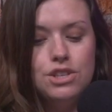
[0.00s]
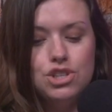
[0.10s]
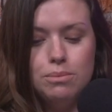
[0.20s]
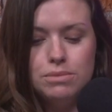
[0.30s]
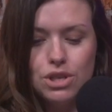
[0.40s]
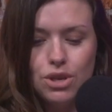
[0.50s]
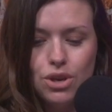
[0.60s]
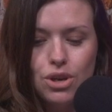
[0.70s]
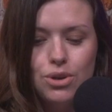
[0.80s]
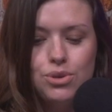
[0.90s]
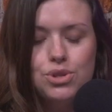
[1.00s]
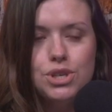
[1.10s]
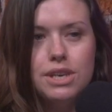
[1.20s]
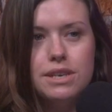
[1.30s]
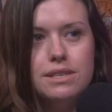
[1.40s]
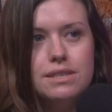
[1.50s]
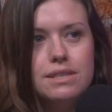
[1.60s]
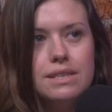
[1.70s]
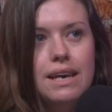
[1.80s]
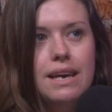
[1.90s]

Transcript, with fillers: jumps to conclusions,